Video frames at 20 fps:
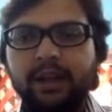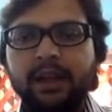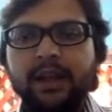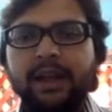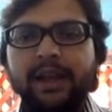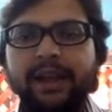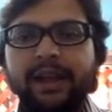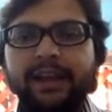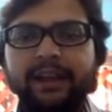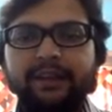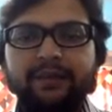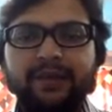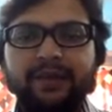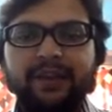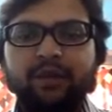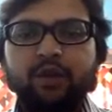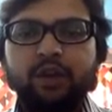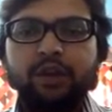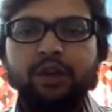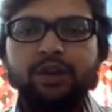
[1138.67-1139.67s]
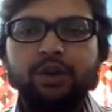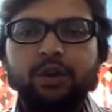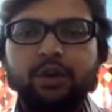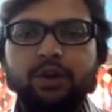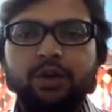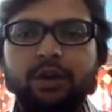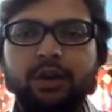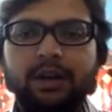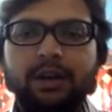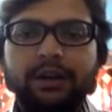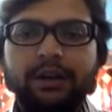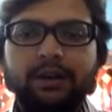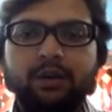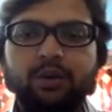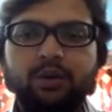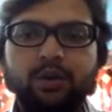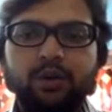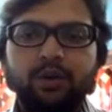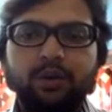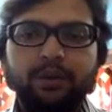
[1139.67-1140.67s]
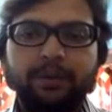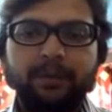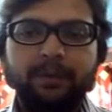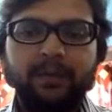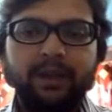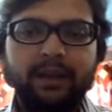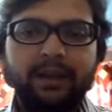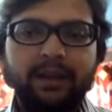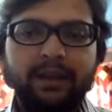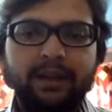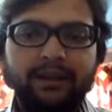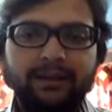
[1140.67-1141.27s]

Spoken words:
And if I want if